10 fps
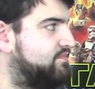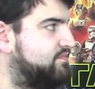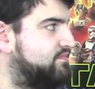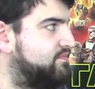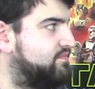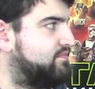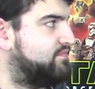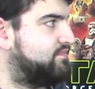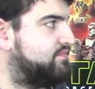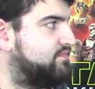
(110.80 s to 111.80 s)

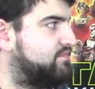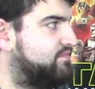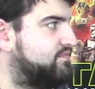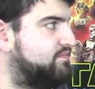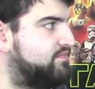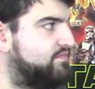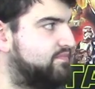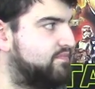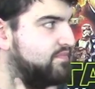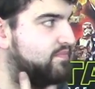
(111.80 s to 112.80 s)

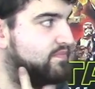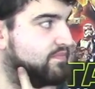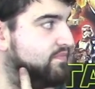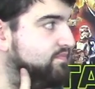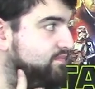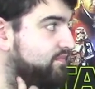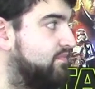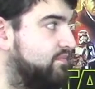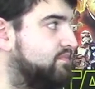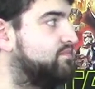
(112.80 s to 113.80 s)

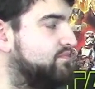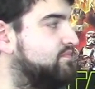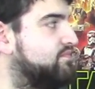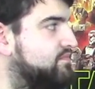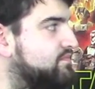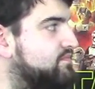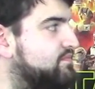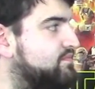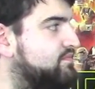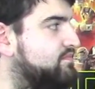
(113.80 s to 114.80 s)

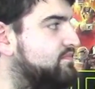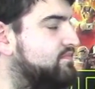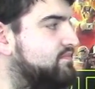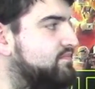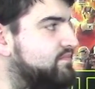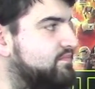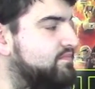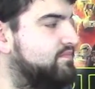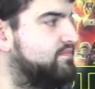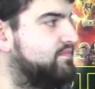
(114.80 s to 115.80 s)

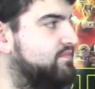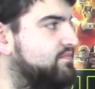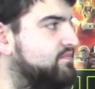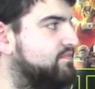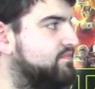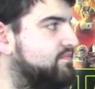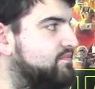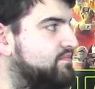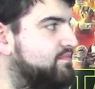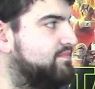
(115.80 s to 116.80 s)

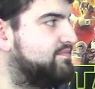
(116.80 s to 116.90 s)
(silent)